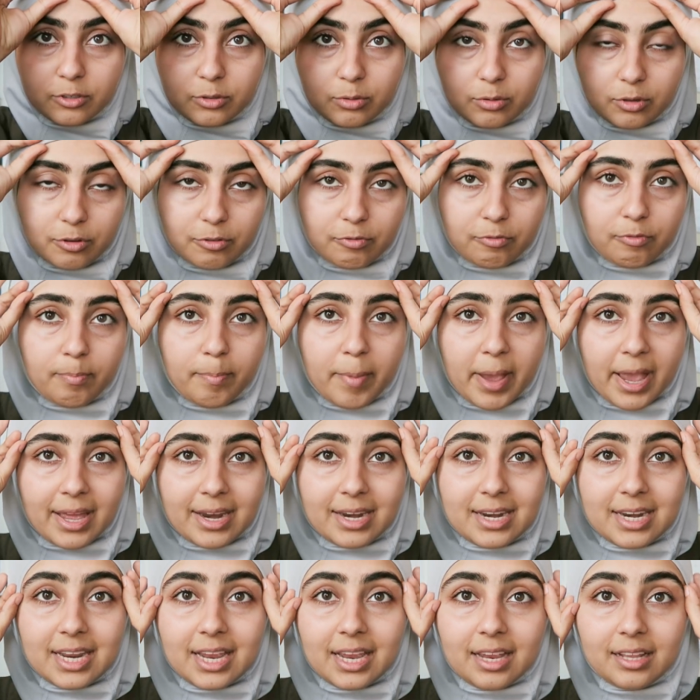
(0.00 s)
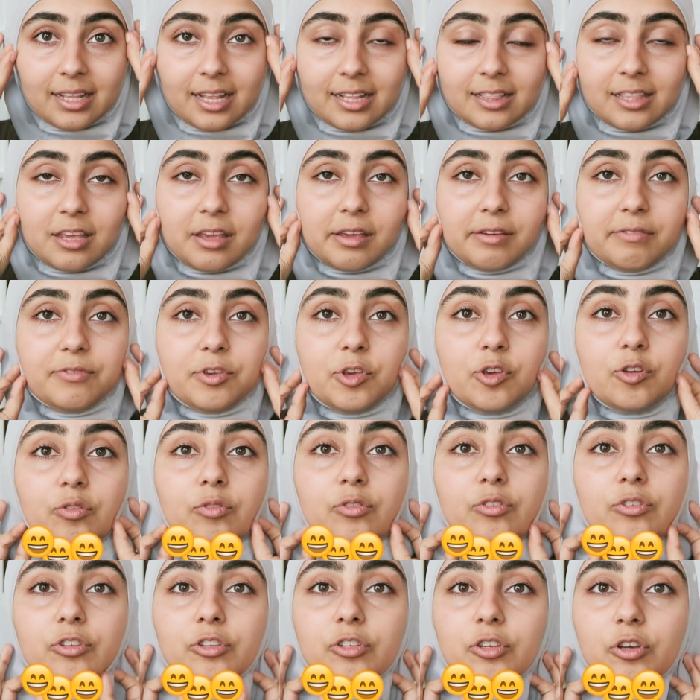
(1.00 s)
sort of banding that they've
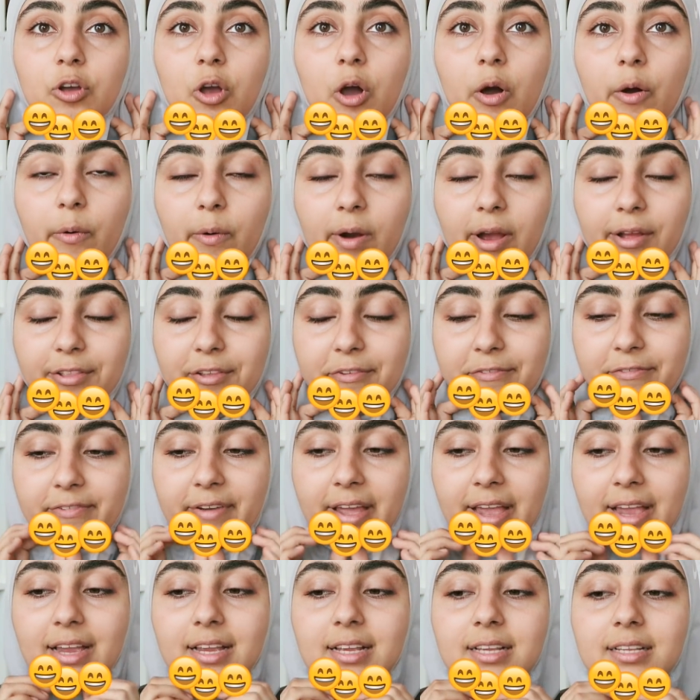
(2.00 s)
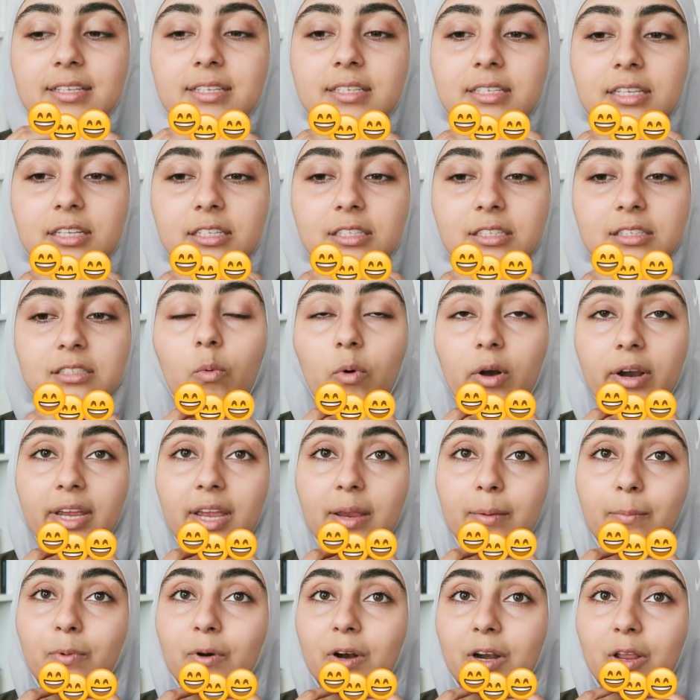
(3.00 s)
used to go around the face, it's
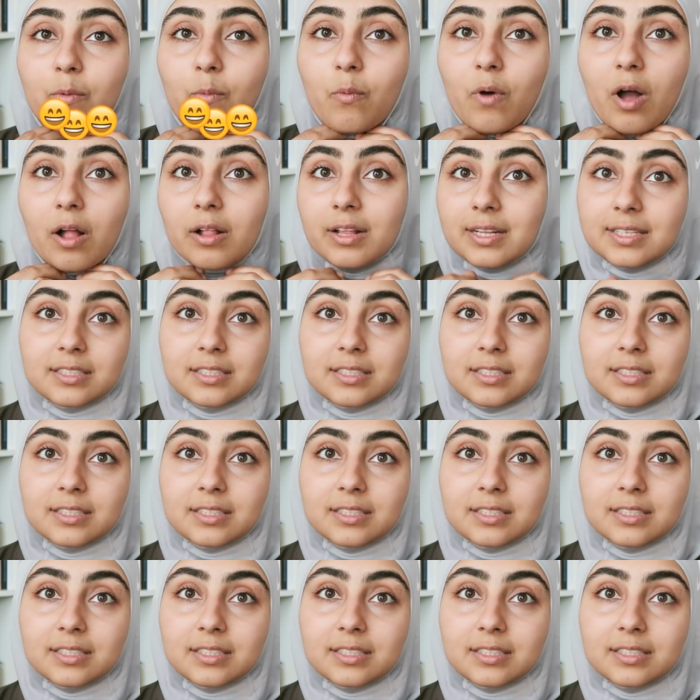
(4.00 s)
working pretty well.